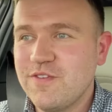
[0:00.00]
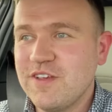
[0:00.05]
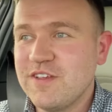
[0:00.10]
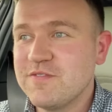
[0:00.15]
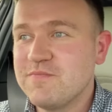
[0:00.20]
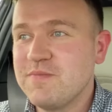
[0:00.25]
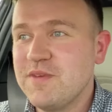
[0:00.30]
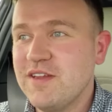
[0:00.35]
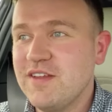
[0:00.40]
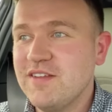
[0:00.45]

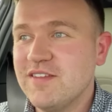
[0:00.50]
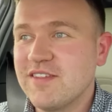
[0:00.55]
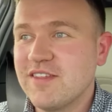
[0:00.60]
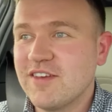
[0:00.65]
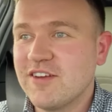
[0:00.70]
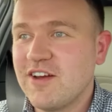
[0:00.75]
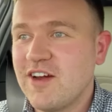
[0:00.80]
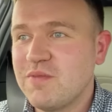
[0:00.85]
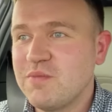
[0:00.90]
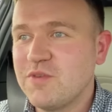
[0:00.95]
experience the
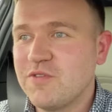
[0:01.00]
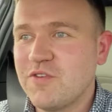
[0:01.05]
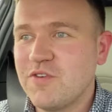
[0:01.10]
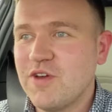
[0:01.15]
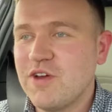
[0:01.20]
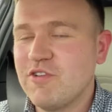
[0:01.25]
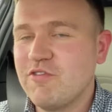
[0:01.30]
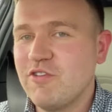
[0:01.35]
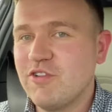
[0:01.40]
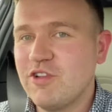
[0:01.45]
car without
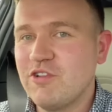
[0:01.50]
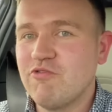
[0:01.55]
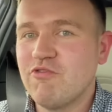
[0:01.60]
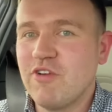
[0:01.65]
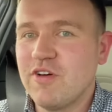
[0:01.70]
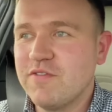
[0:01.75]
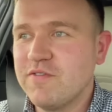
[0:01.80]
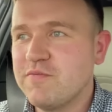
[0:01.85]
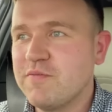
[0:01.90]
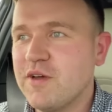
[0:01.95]
a really
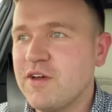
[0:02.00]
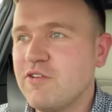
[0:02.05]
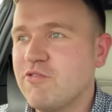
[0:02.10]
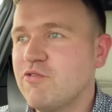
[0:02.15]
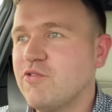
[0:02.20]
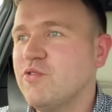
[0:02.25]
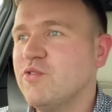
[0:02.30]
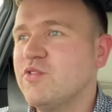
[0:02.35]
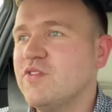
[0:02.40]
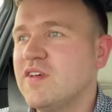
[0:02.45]
rough bit of
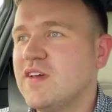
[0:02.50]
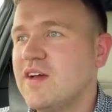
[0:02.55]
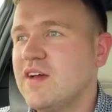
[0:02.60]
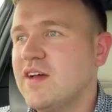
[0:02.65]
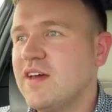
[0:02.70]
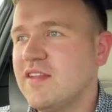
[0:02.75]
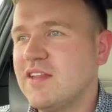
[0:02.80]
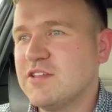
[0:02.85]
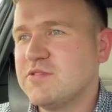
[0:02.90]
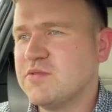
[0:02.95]
road.
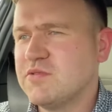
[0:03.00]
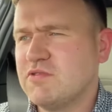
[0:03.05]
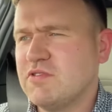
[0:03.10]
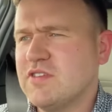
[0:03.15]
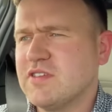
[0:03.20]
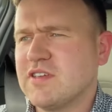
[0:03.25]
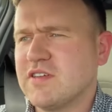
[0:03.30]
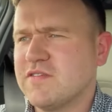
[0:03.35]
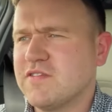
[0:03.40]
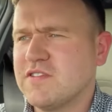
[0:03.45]
This was
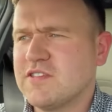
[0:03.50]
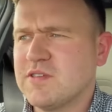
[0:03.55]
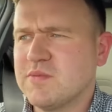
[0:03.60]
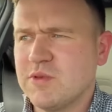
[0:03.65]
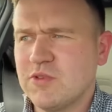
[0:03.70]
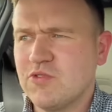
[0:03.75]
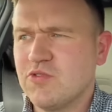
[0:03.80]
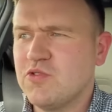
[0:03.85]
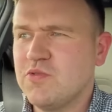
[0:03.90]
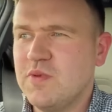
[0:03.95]
resurfaced
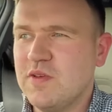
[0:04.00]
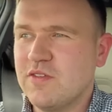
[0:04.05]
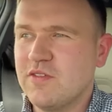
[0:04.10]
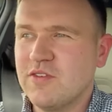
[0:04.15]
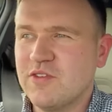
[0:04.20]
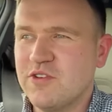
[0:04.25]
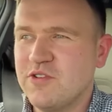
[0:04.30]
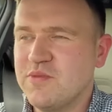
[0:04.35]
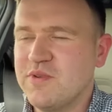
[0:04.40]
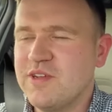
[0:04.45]
about 2 weeks
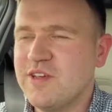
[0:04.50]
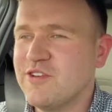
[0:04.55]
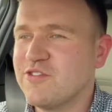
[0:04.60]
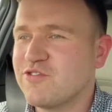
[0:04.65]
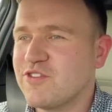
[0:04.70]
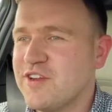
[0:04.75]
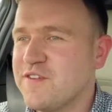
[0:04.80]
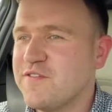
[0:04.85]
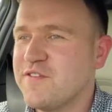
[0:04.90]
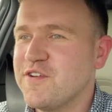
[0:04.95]
ago when I was
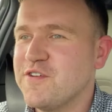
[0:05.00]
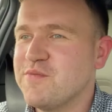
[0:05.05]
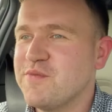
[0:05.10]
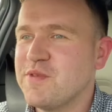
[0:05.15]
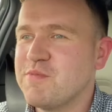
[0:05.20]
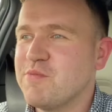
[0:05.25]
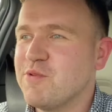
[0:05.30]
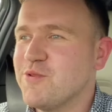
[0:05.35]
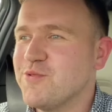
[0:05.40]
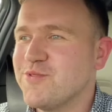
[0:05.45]
trying to film
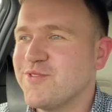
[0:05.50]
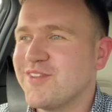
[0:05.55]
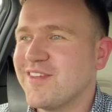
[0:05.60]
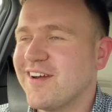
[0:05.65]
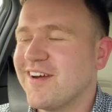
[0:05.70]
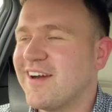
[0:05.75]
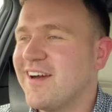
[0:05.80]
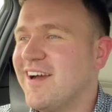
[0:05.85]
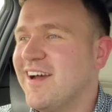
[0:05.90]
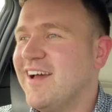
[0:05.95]
the
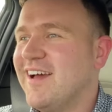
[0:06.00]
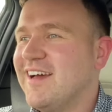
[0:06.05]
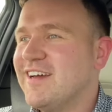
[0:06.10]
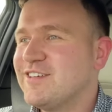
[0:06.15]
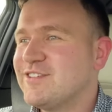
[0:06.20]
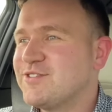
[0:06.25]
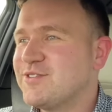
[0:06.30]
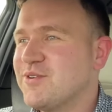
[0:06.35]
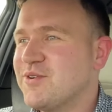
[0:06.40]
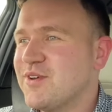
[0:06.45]
Polestar,
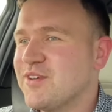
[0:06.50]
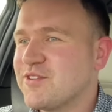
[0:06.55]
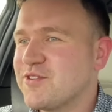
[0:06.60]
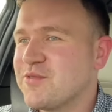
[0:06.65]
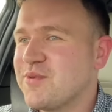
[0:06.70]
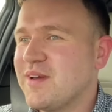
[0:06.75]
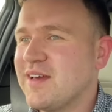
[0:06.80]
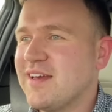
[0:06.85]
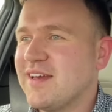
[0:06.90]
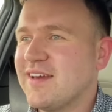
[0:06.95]
so it's
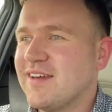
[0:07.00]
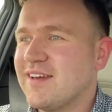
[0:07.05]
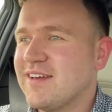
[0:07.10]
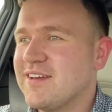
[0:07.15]
quite